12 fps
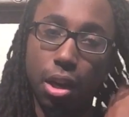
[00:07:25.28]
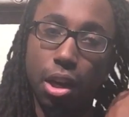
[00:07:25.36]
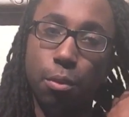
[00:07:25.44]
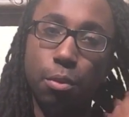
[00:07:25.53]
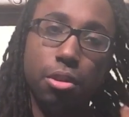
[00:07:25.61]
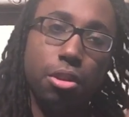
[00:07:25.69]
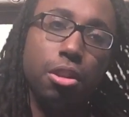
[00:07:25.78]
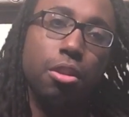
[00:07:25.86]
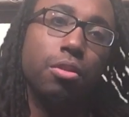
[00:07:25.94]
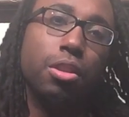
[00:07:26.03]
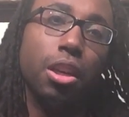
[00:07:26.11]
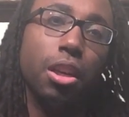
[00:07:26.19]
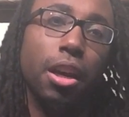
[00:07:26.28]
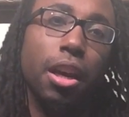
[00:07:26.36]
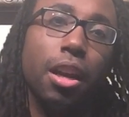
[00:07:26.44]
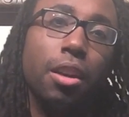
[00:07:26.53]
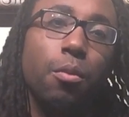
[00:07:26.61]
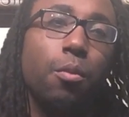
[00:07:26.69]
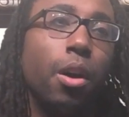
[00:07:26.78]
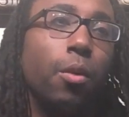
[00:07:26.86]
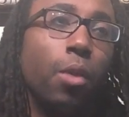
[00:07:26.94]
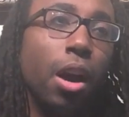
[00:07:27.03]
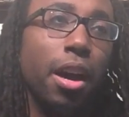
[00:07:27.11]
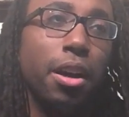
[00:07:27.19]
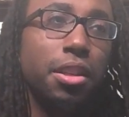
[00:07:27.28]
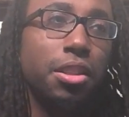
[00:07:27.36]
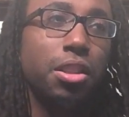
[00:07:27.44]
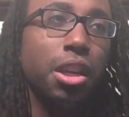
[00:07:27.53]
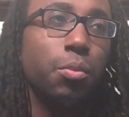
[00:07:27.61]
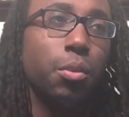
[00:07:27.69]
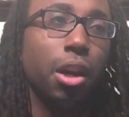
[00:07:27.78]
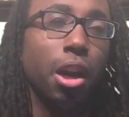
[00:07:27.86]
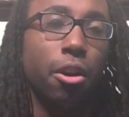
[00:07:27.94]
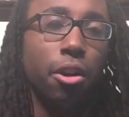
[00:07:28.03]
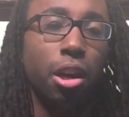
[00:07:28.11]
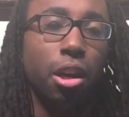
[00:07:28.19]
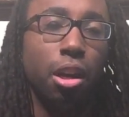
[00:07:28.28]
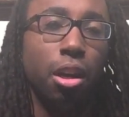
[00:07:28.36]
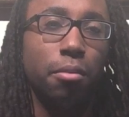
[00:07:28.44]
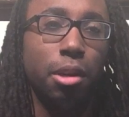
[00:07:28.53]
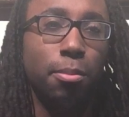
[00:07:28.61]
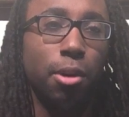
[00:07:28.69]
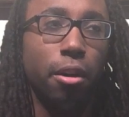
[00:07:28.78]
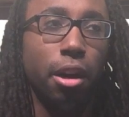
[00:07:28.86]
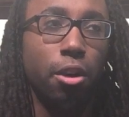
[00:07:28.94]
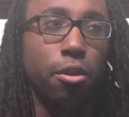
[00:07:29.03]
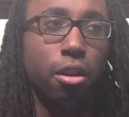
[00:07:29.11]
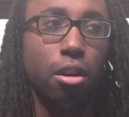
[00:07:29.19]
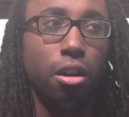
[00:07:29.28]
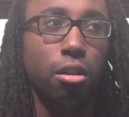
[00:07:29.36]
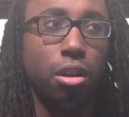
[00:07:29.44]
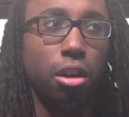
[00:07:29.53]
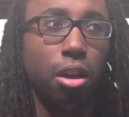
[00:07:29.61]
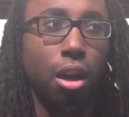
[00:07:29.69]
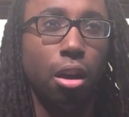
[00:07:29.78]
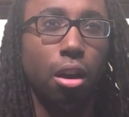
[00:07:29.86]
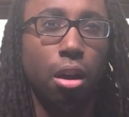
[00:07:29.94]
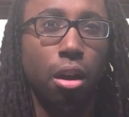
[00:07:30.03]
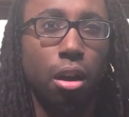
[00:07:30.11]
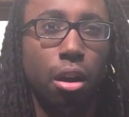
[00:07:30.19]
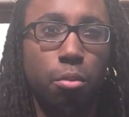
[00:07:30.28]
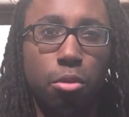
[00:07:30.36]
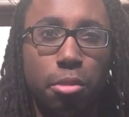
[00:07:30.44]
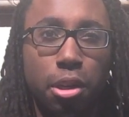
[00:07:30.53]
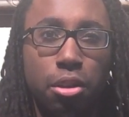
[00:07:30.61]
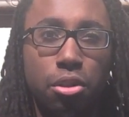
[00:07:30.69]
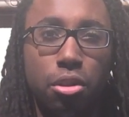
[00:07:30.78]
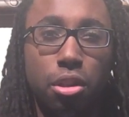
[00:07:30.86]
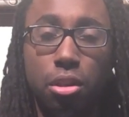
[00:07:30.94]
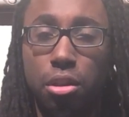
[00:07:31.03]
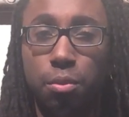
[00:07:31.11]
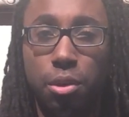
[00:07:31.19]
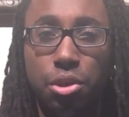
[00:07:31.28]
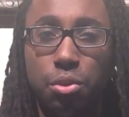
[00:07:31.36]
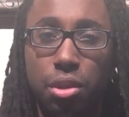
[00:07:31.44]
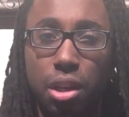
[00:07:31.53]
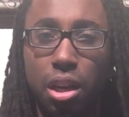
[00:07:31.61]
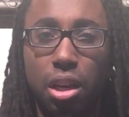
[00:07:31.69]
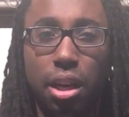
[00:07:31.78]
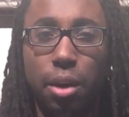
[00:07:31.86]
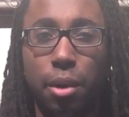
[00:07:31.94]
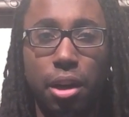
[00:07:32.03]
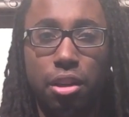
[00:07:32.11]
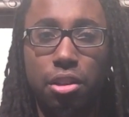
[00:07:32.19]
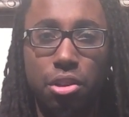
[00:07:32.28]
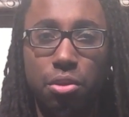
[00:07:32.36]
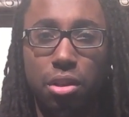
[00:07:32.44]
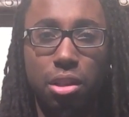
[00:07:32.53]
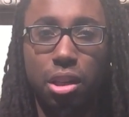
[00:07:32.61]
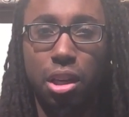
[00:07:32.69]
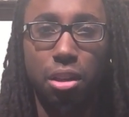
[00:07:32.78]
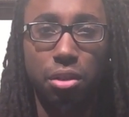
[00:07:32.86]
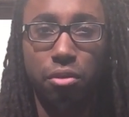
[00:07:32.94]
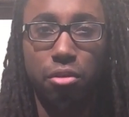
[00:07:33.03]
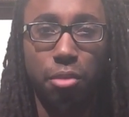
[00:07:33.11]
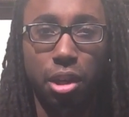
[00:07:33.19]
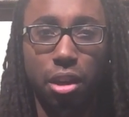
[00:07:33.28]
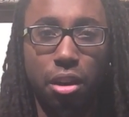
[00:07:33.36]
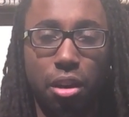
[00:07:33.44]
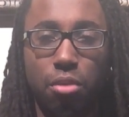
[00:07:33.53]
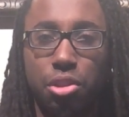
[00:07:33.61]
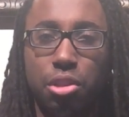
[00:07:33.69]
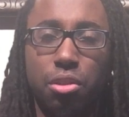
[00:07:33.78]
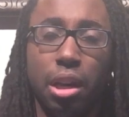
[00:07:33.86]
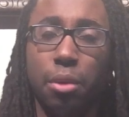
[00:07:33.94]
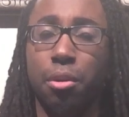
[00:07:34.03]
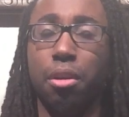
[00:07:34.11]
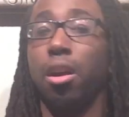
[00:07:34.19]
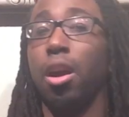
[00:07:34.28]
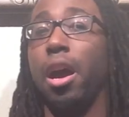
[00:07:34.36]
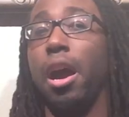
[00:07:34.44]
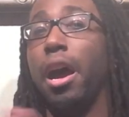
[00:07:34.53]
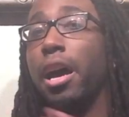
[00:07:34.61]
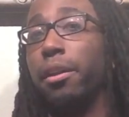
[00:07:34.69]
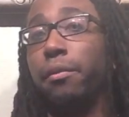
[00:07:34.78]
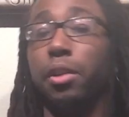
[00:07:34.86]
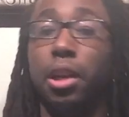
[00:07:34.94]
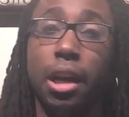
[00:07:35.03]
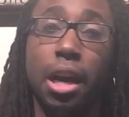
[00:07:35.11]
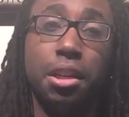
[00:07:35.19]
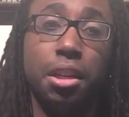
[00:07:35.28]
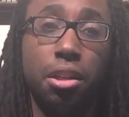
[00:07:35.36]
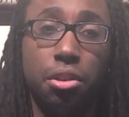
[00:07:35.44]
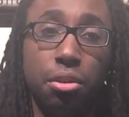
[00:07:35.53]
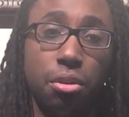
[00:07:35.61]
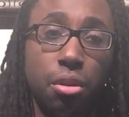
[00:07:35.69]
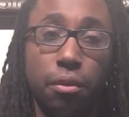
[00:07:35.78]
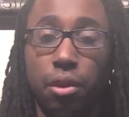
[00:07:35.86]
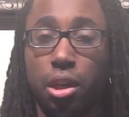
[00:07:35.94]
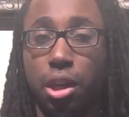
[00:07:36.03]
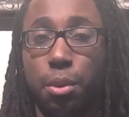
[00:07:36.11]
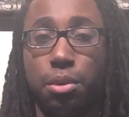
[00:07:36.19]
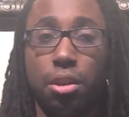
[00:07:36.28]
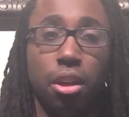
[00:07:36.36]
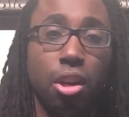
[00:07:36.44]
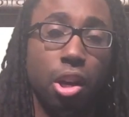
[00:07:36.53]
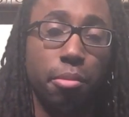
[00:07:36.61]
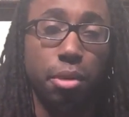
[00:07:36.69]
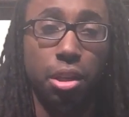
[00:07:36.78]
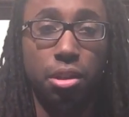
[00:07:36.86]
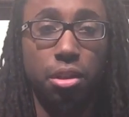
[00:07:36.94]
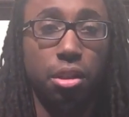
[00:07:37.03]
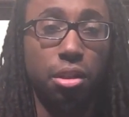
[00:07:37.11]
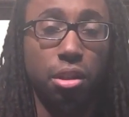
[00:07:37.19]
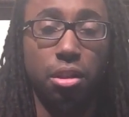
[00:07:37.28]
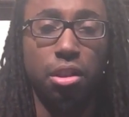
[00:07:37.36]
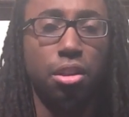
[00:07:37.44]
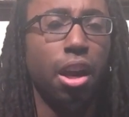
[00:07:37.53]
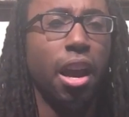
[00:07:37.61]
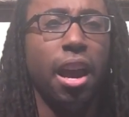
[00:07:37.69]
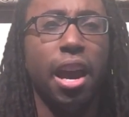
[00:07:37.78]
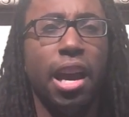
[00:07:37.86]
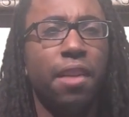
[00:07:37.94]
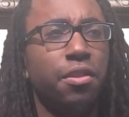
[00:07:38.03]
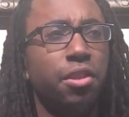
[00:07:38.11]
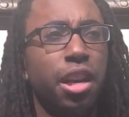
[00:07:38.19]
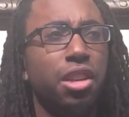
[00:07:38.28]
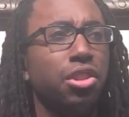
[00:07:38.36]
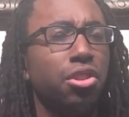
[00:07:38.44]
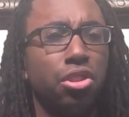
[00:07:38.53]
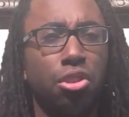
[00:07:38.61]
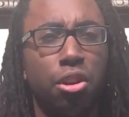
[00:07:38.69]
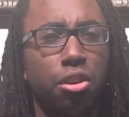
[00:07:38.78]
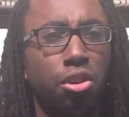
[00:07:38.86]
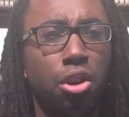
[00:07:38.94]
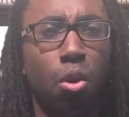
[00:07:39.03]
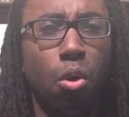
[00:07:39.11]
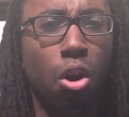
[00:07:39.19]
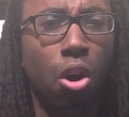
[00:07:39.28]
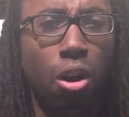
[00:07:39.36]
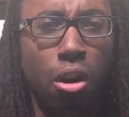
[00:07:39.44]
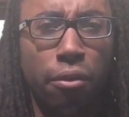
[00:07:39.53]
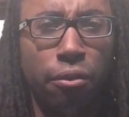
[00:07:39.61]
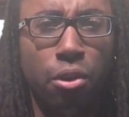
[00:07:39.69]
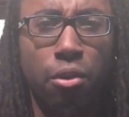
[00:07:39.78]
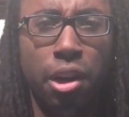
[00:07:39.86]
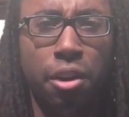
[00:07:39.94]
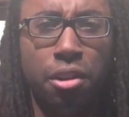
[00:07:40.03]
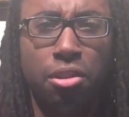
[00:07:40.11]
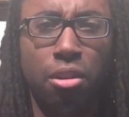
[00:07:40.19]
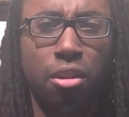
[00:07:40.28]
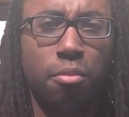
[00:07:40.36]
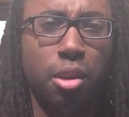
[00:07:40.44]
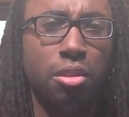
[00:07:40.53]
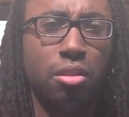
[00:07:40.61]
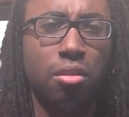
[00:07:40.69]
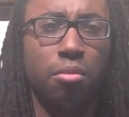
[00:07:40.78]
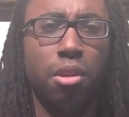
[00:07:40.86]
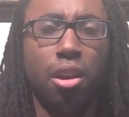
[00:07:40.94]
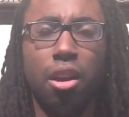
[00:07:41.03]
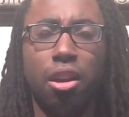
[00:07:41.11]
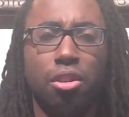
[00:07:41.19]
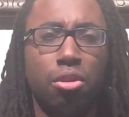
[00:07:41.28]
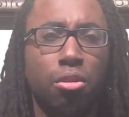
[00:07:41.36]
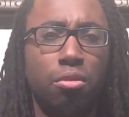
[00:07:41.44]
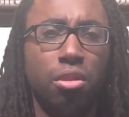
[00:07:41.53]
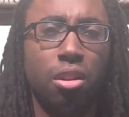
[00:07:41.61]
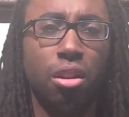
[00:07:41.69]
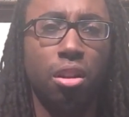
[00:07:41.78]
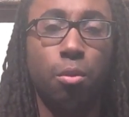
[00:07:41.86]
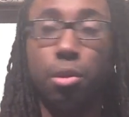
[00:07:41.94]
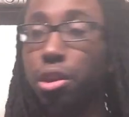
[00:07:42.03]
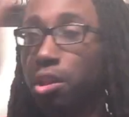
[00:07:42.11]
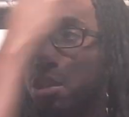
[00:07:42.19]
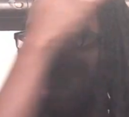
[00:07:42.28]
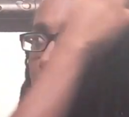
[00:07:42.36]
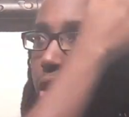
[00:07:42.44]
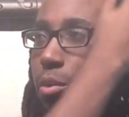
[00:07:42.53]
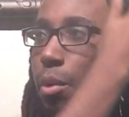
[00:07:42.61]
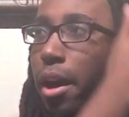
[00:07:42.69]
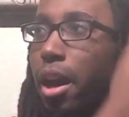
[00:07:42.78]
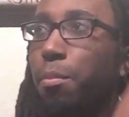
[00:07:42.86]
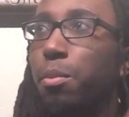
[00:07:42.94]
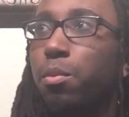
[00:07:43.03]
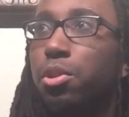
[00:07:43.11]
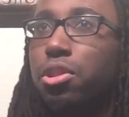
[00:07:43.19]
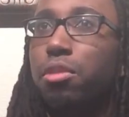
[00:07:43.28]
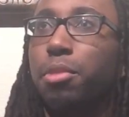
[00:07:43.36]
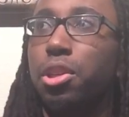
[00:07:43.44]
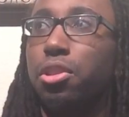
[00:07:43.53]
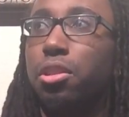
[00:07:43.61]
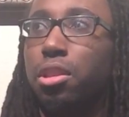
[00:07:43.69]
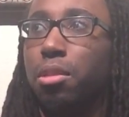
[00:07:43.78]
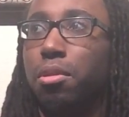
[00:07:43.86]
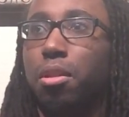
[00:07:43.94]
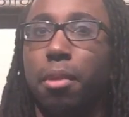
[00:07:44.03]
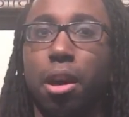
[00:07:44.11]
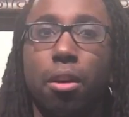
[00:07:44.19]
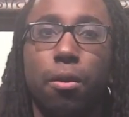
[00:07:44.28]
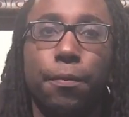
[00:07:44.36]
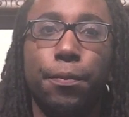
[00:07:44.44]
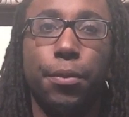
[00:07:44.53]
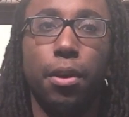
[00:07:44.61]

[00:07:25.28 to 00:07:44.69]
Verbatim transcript: And when she gonna say that, why is it that when Ariane and me or Erica are looking like, uh, well, bitch, this isn't what you said. Like, why couldn't you just say this from the get go? She was like, well, I didn't feel like I needed to. I felt like it was none of y'all business. And then after that, she just started to go off on Ariane talking about some, you don't, uh, because I think what happened was she mentioned something about